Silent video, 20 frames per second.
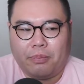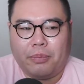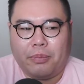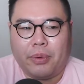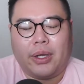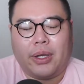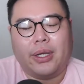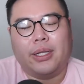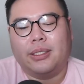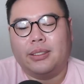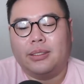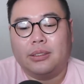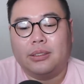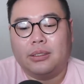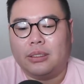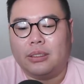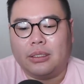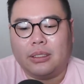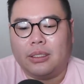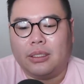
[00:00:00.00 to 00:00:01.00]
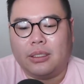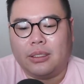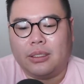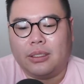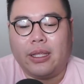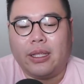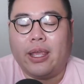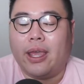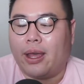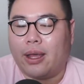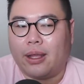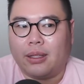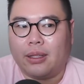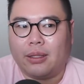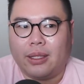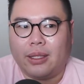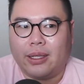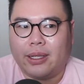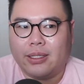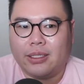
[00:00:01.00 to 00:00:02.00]
But yeah,
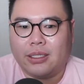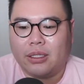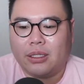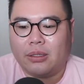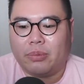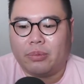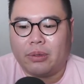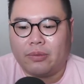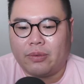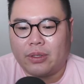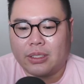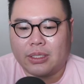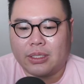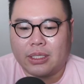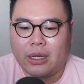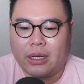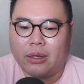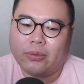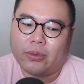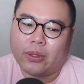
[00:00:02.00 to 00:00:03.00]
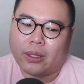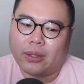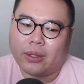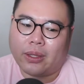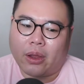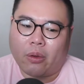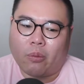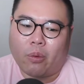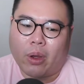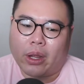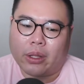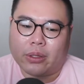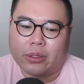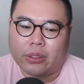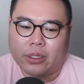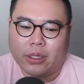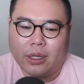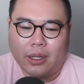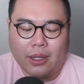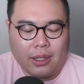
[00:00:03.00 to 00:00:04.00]
like I said previously, I don't think that
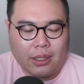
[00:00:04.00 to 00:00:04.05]
Wyler,